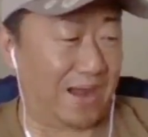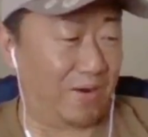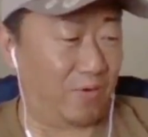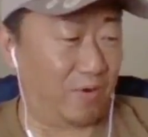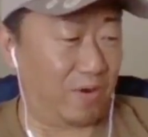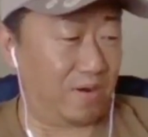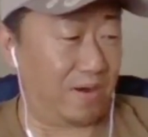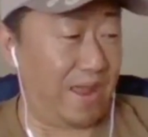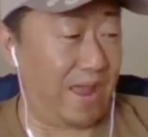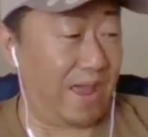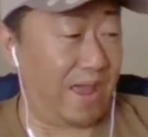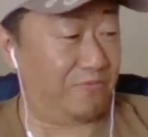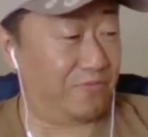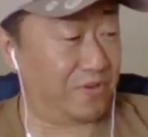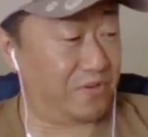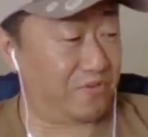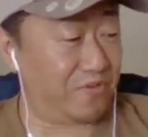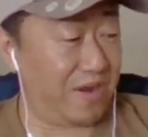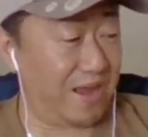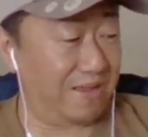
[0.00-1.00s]
our
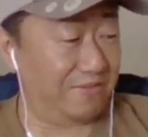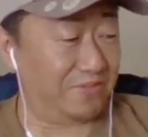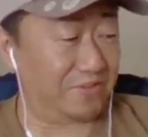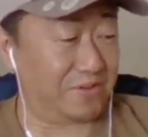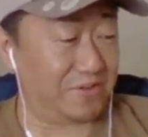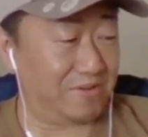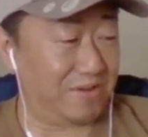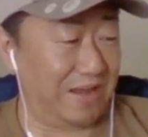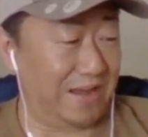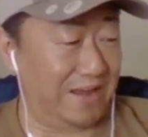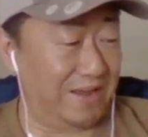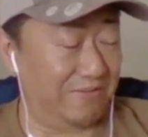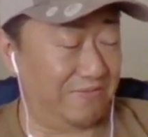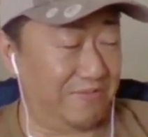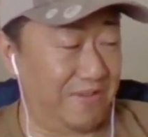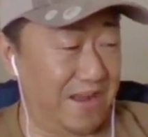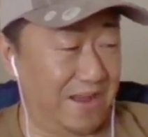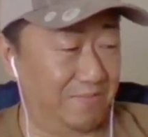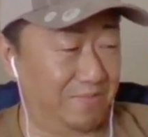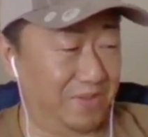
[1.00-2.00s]
Alpha Traveler
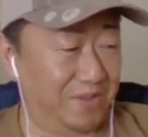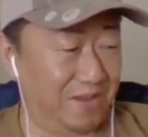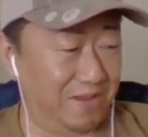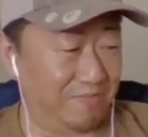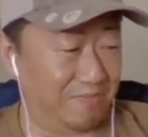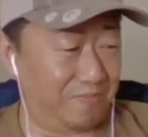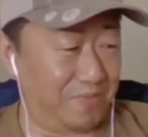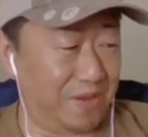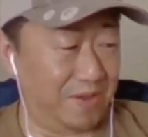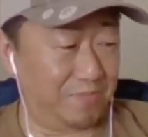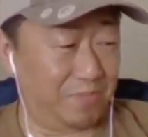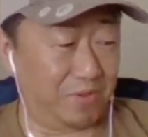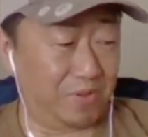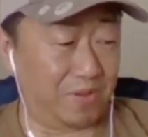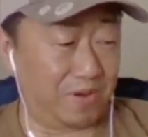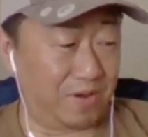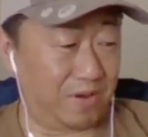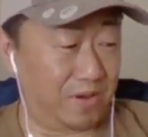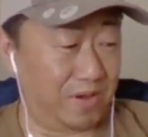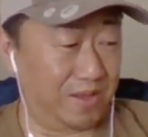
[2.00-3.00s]
family of
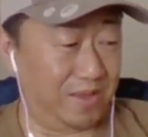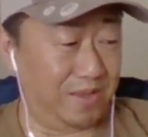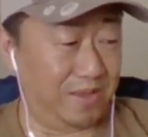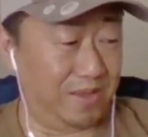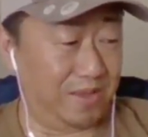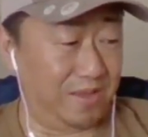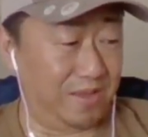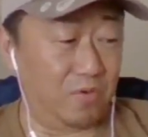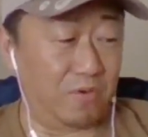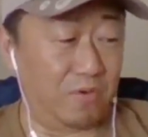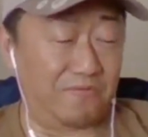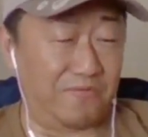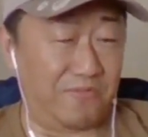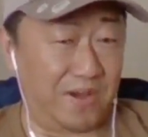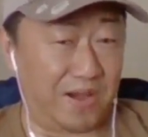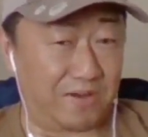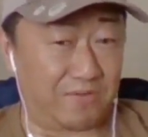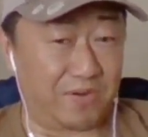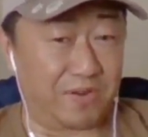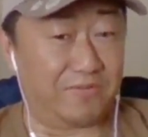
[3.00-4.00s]
people are going to give you a
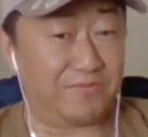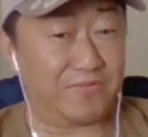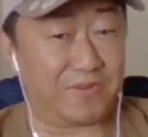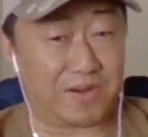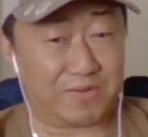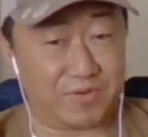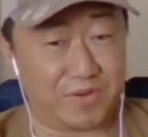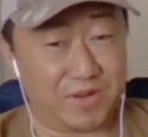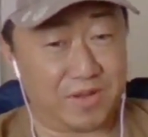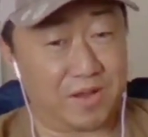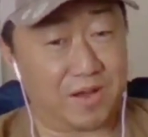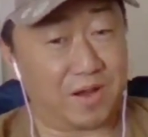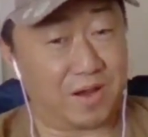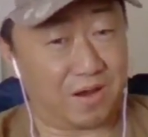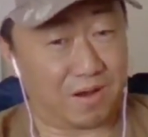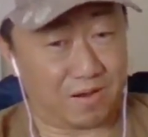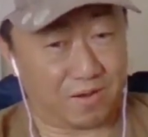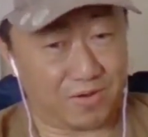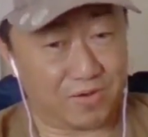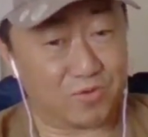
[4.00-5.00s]
very, very
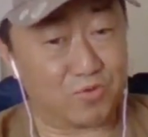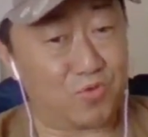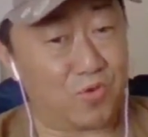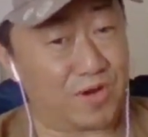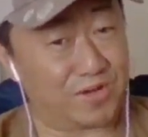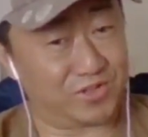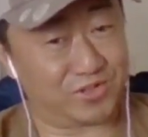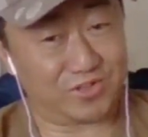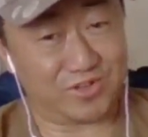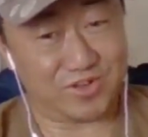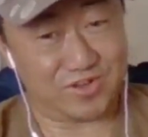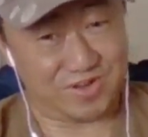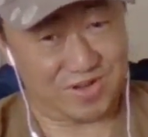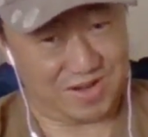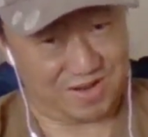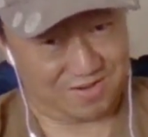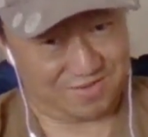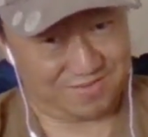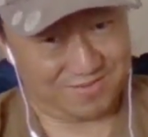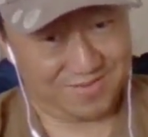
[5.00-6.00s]
hard
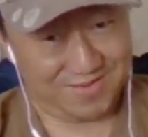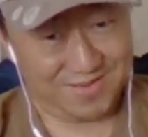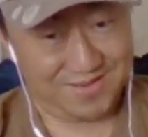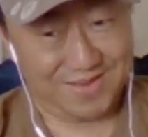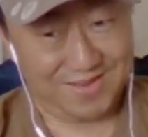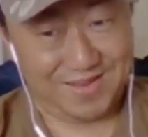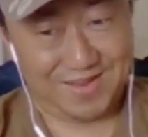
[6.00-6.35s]
question now.